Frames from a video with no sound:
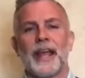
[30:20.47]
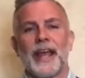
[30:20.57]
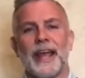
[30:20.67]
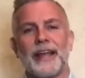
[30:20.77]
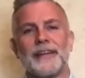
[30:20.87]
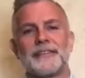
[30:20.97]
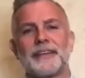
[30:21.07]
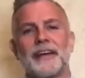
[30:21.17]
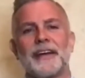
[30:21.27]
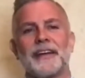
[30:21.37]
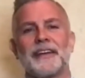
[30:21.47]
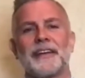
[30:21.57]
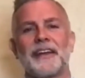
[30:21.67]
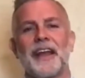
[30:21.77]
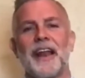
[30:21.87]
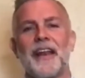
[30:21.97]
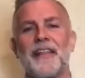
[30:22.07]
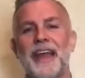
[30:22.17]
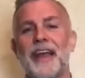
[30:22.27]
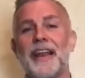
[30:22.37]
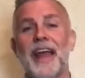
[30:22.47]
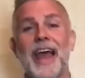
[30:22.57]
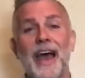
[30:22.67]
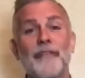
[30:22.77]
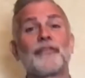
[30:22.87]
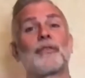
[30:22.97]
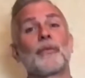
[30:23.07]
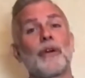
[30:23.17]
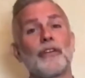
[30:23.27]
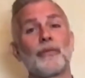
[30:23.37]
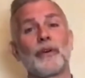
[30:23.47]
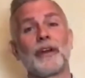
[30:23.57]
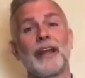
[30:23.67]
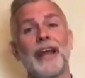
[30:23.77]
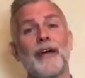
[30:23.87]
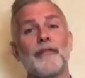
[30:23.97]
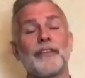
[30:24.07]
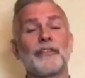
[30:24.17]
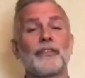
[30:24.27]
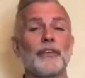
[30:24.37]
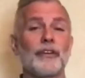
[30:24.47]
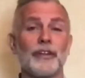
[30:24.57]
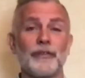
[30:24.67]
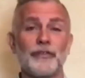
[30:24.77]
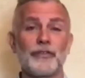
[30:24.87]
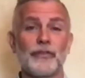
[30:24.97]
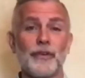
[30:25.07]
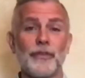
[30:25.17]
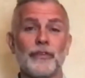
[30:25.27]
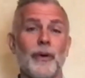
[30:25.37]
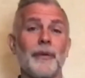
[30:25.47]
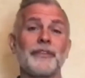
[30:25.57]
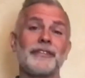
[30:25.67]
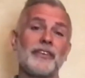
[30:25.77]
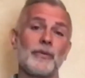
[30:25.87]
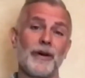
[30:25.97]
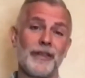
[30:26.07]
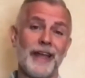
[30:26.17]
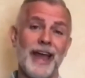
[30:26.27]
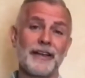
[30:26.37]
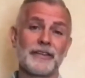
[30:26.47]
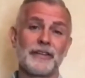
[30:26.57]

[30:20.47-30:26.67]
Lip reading: And then afterwards, we're going to have the circle of truth. So I will see you on that.